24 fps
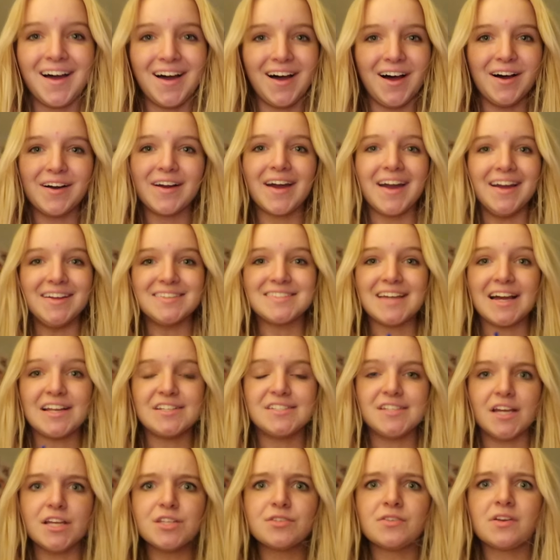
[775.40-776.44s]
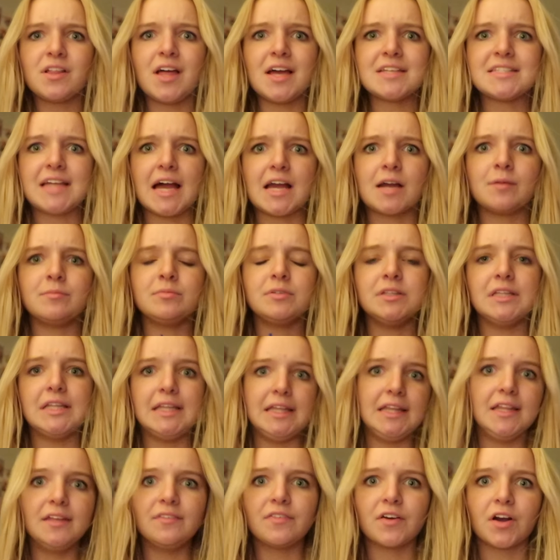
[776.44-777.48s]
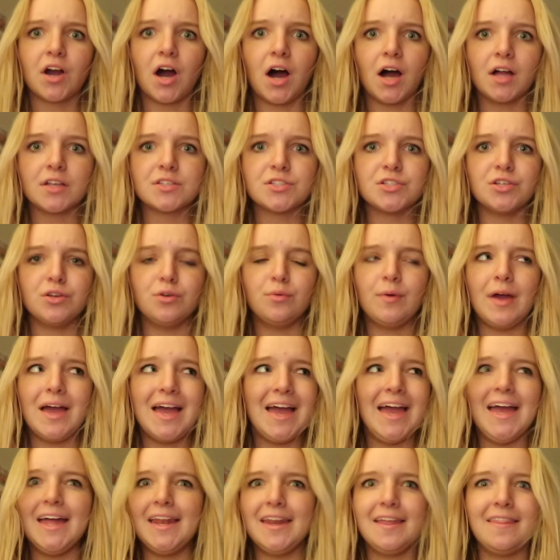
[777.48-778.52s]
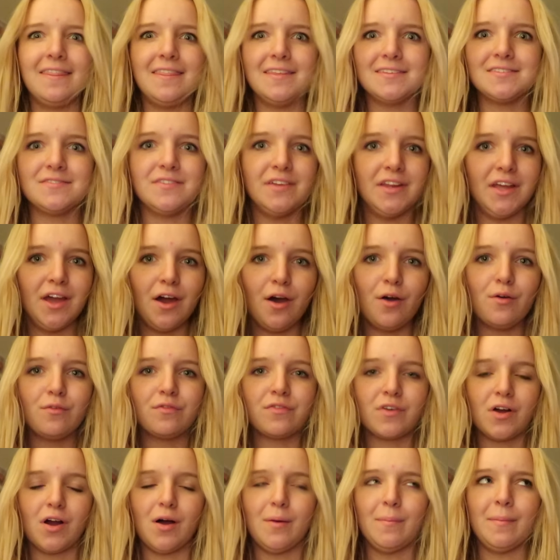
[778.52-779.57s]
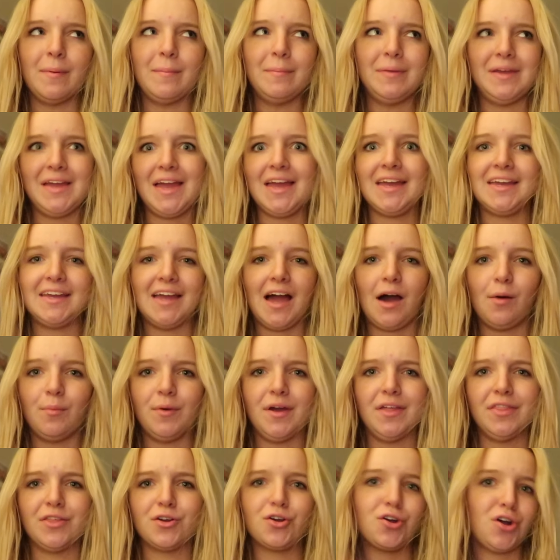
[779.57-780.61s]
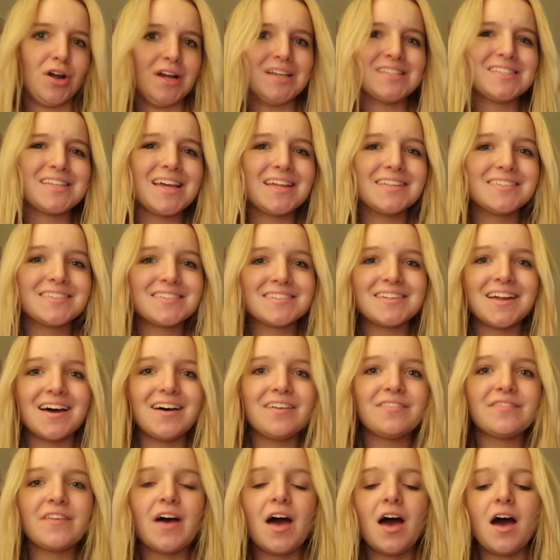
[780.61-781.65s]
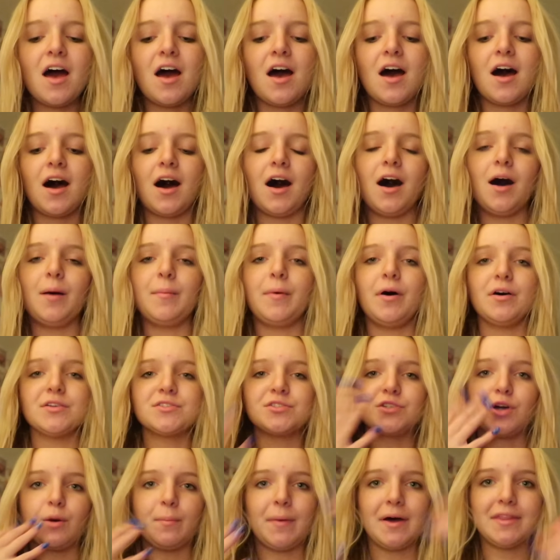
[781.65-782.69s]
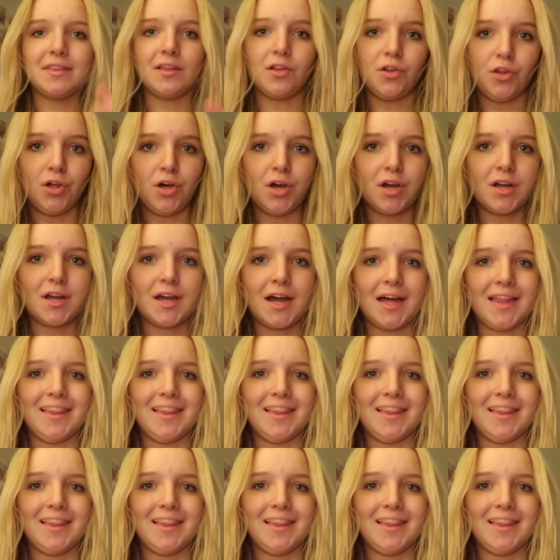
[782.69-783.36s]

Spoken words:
Okay, so I just realized I completely forgot to end this video from me hanging out with Chris and stuff. Also, don't mind the look.